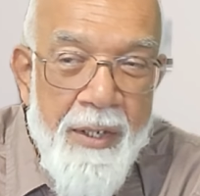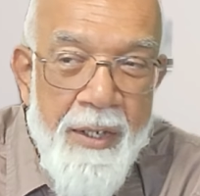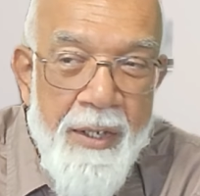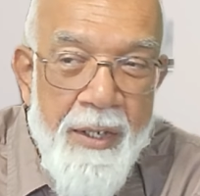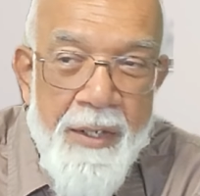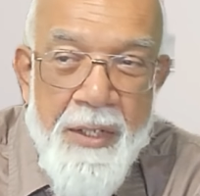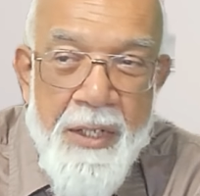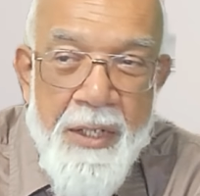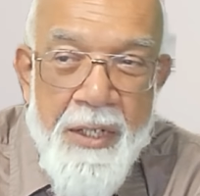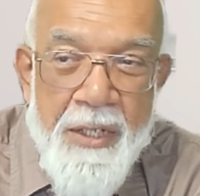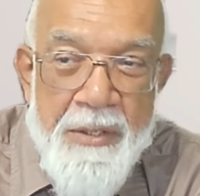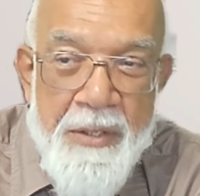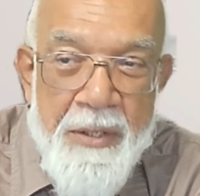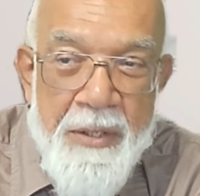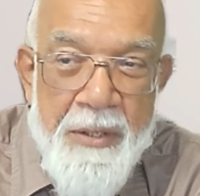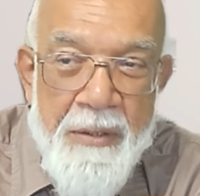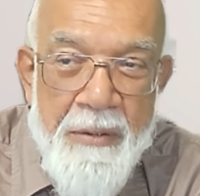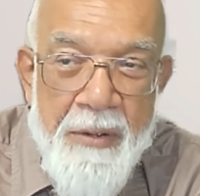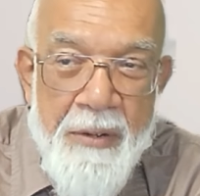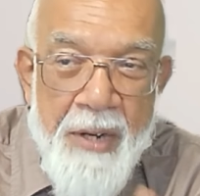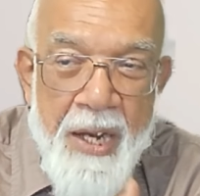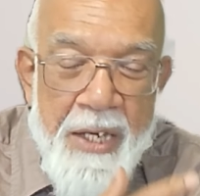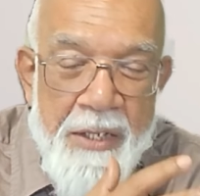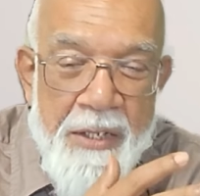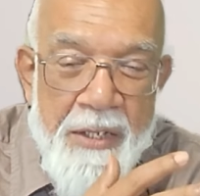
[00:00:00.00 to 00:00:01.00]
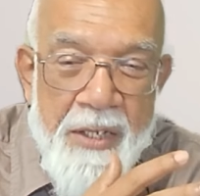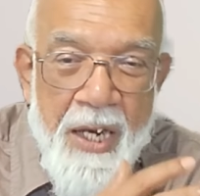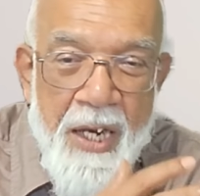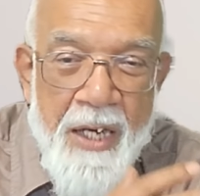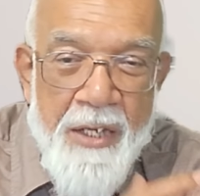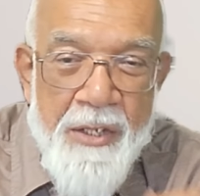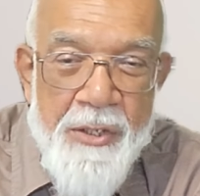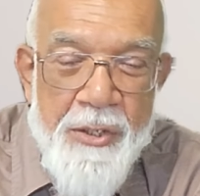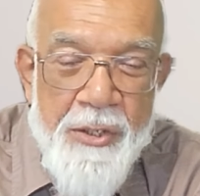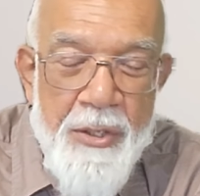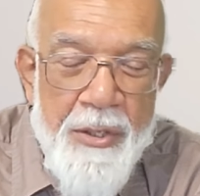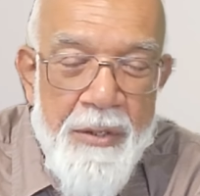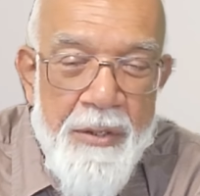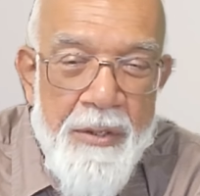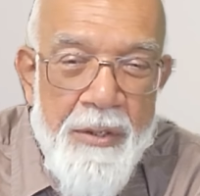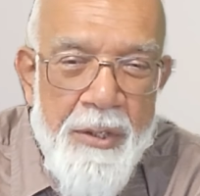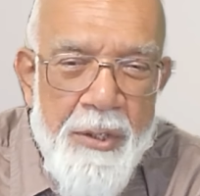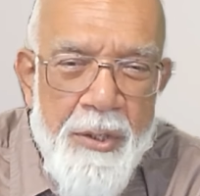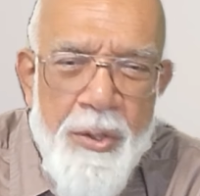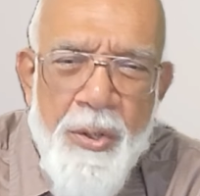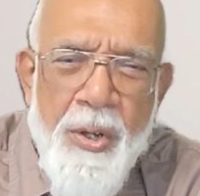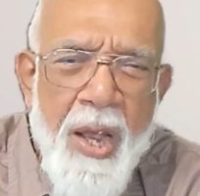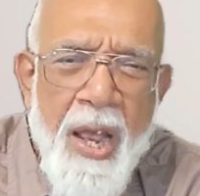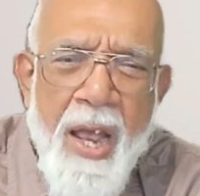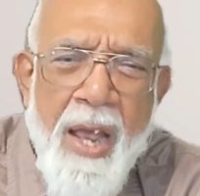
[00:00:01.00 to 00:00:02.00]
It has the right action.
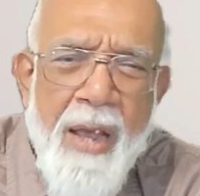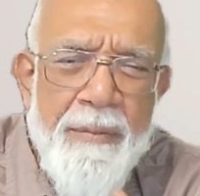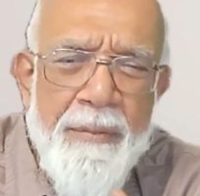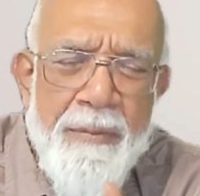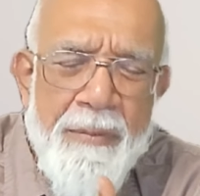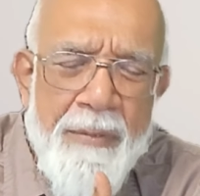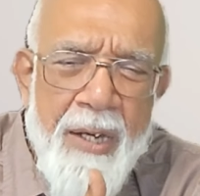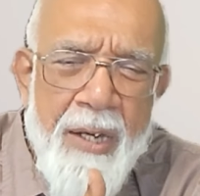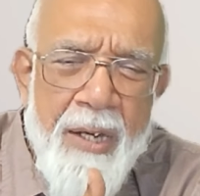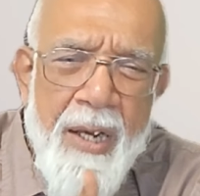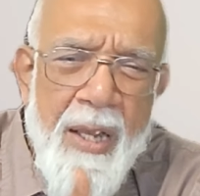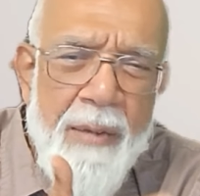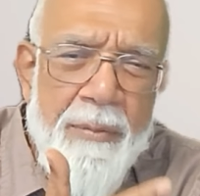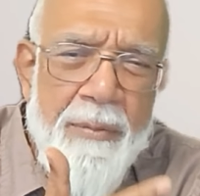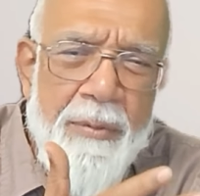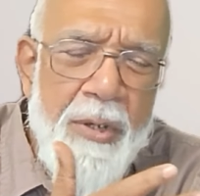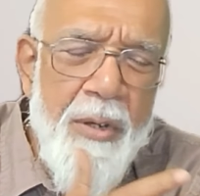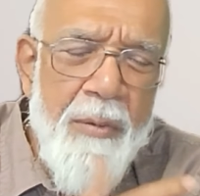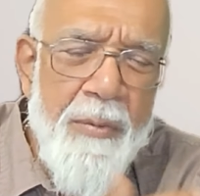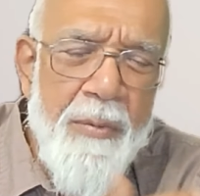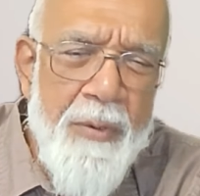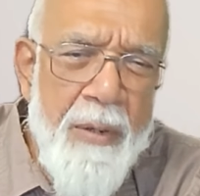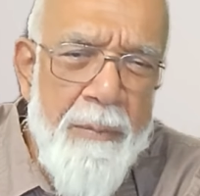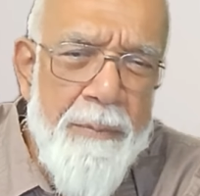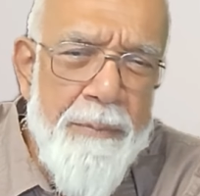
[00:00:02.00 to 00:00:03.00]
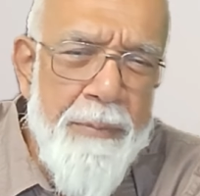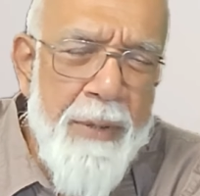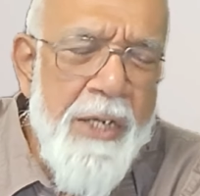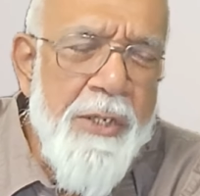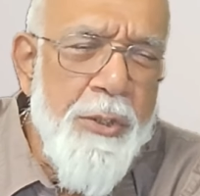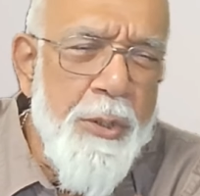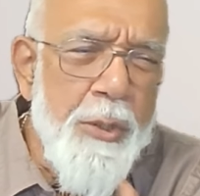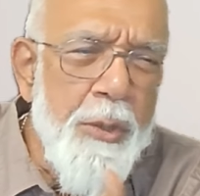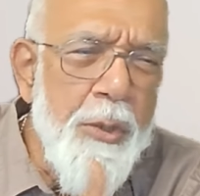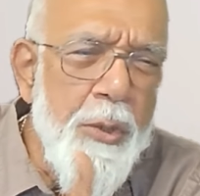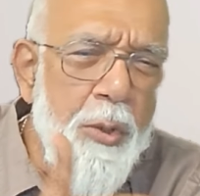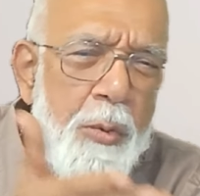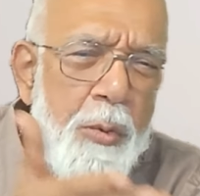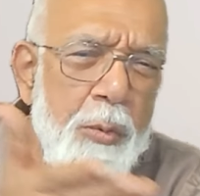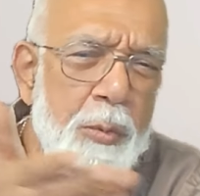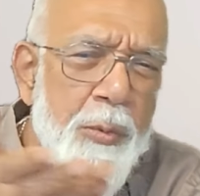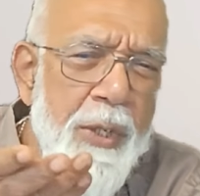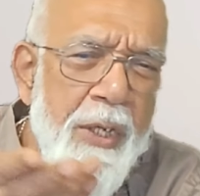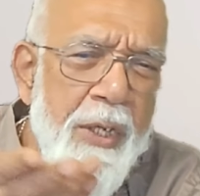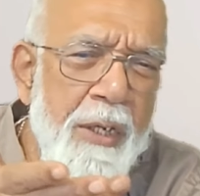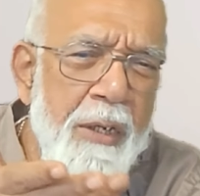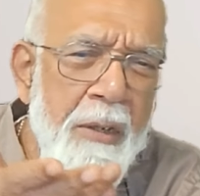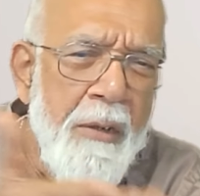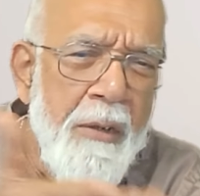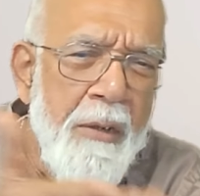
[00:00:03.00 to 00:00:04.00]
You have a level of compassion. You know,
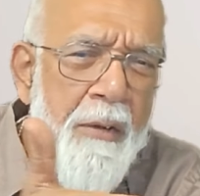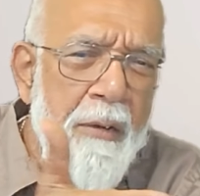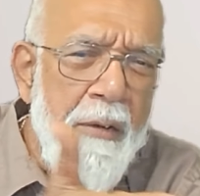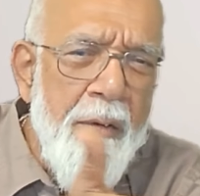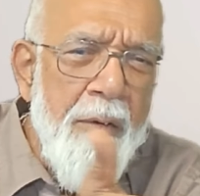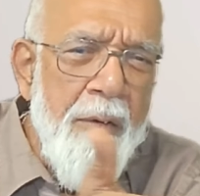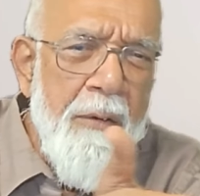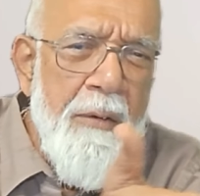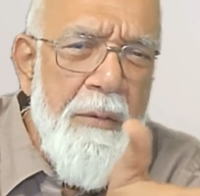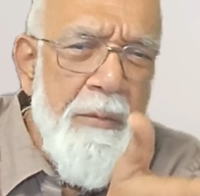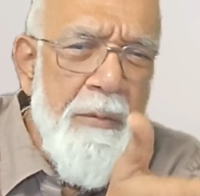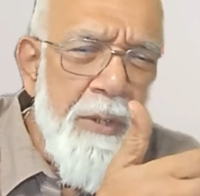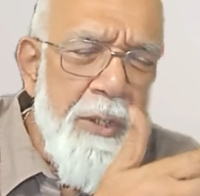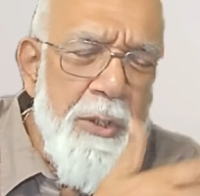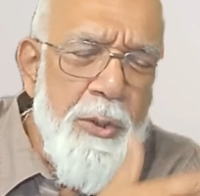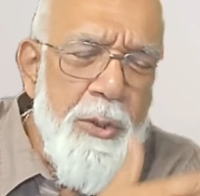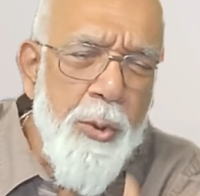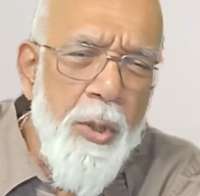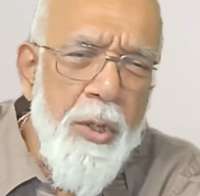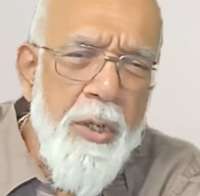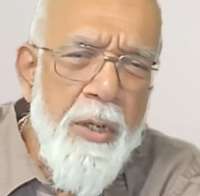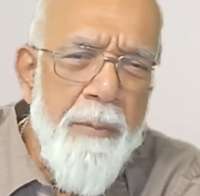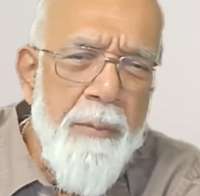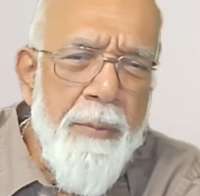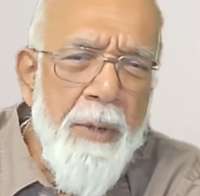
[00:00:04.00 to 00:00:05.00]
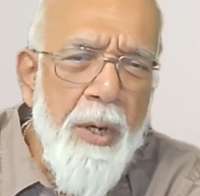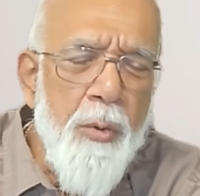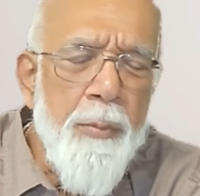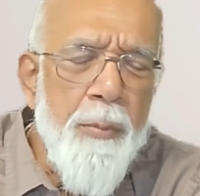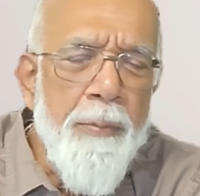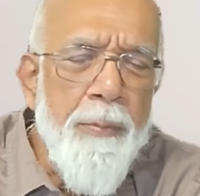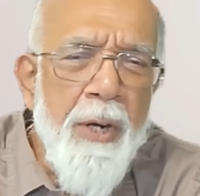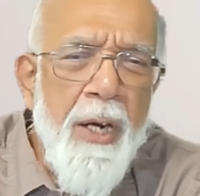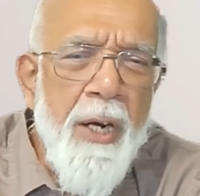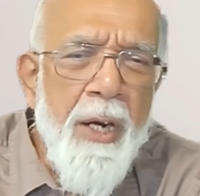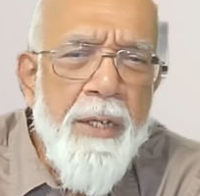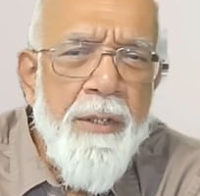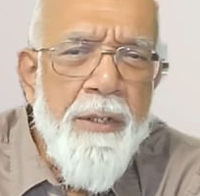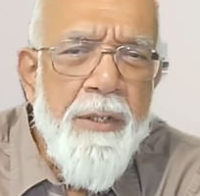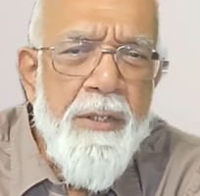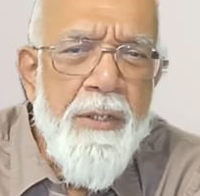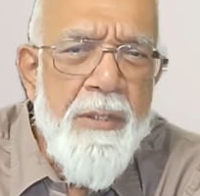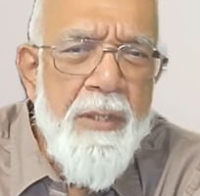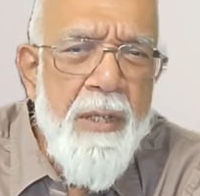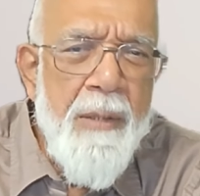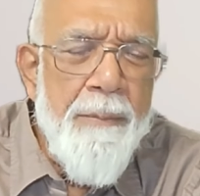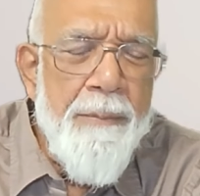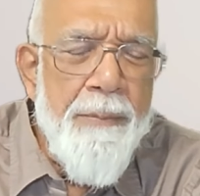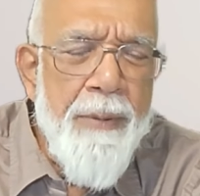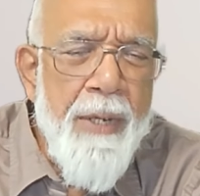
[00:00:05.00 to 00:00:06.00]
we, we talk about
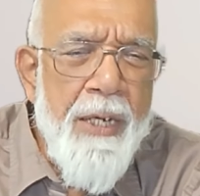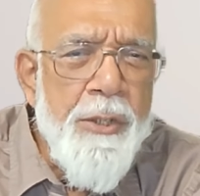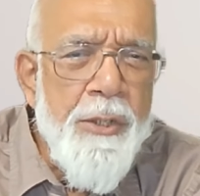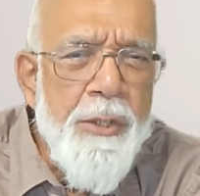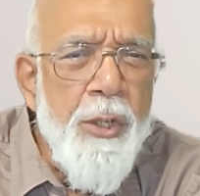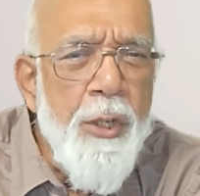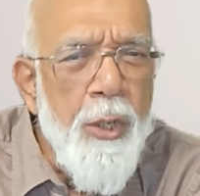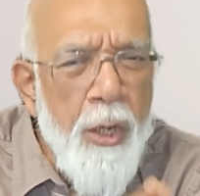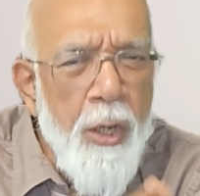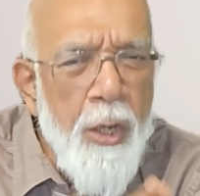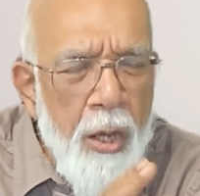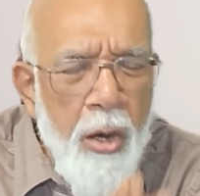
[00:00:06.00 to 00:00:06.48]
practice compassion.